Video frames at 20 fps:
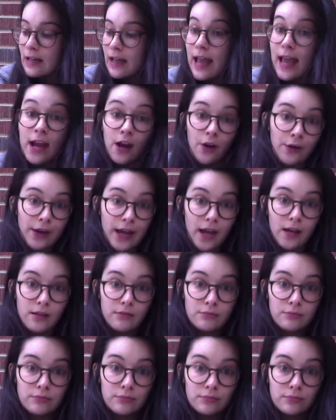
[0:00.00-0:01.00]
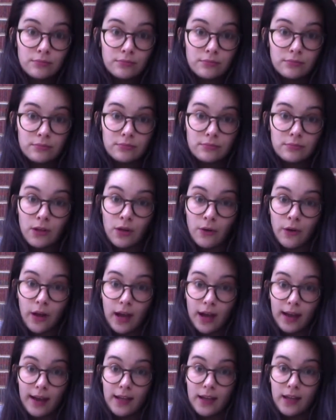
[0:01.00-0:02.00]
area,
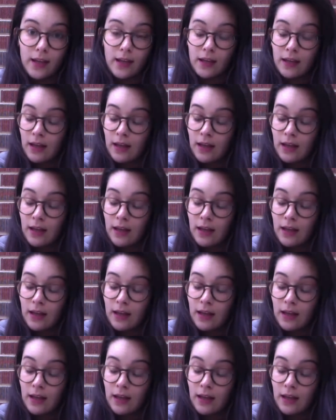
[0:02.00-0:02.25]
okay?